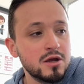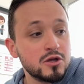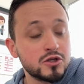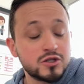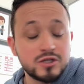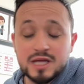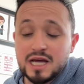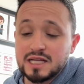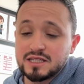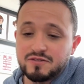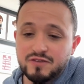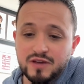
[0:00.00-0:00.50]

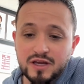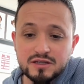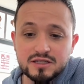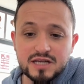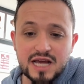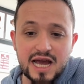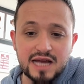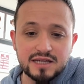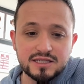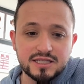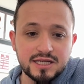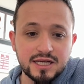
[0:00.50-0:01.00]
So that's
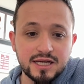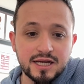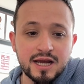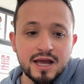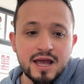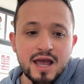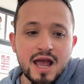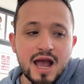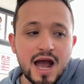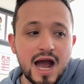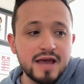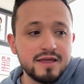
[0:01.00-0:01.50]
fantastic.
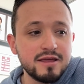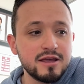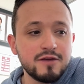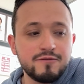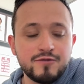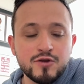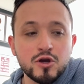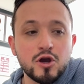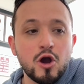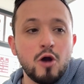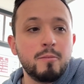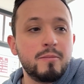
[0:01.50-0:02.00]
I think
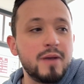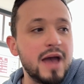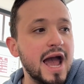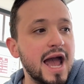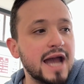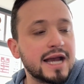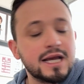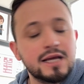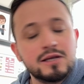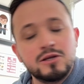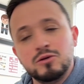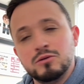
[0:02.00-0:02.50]
if you go
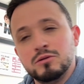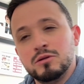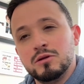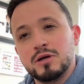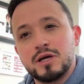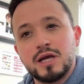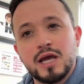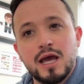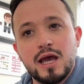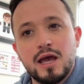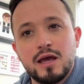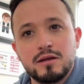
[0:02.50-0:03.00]
back and you
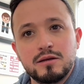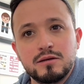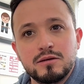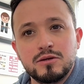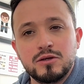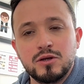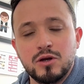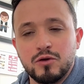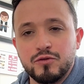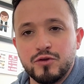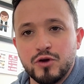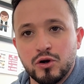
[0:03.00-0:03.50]
look at,
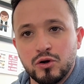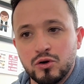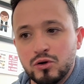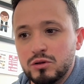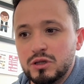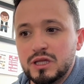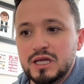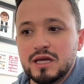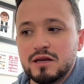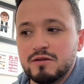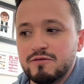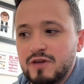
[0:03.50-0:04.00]
the
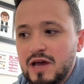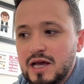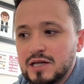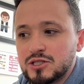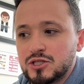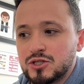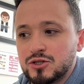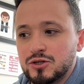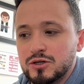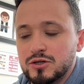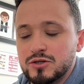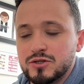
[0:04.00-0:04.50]
early
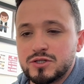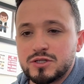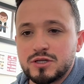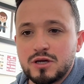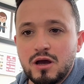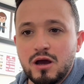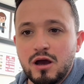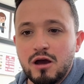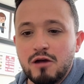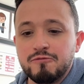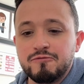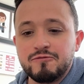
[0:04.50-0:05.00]
investors
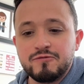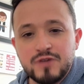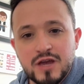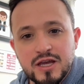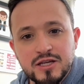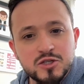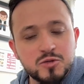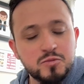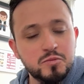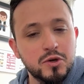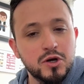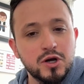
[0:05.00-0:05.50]
of
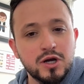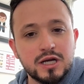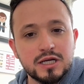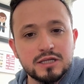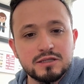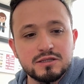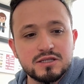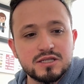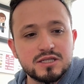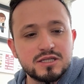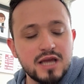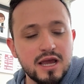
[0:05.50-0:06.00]
Facebook
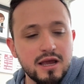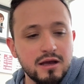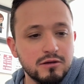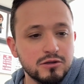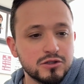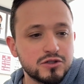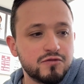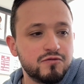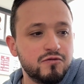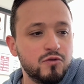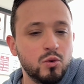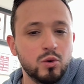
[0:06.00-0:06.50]
and
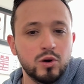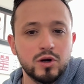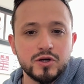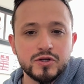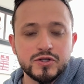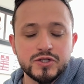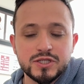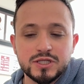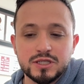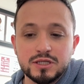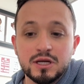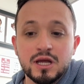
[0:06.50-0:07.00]

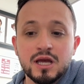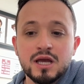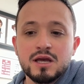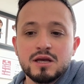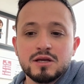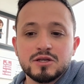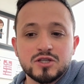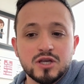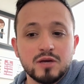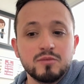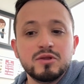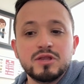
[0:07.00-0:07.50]
Salesforce and
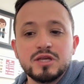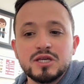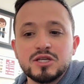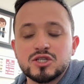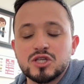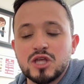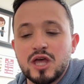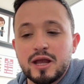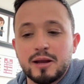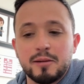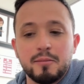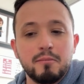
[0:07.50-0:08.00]
some of these
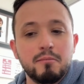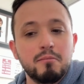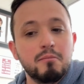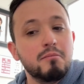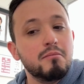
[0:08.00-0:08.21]
like